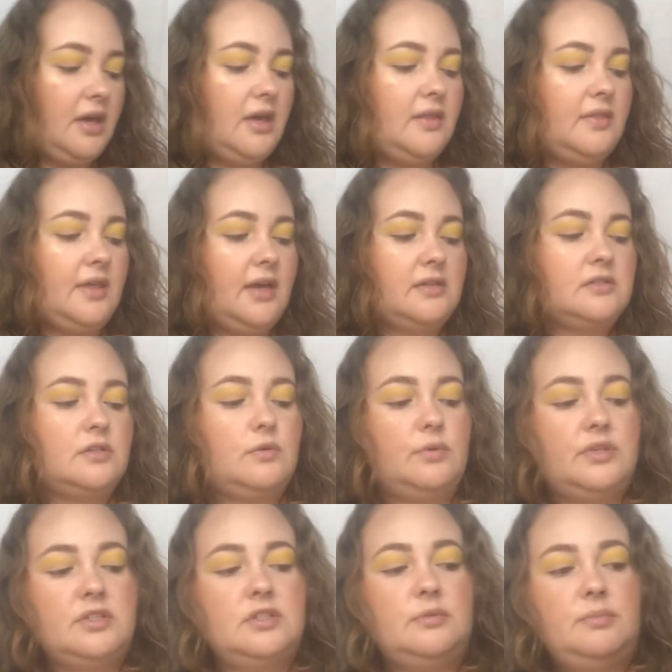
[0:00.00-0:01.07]
and that's
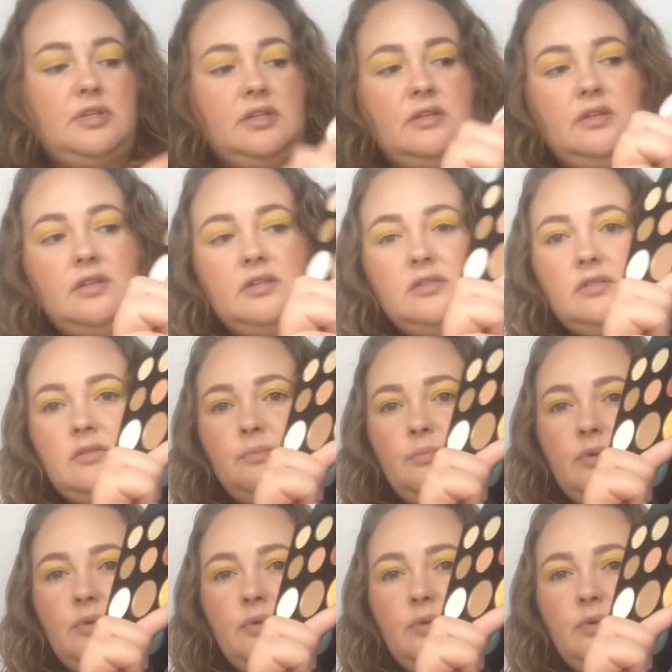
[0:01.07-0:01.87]
going to be this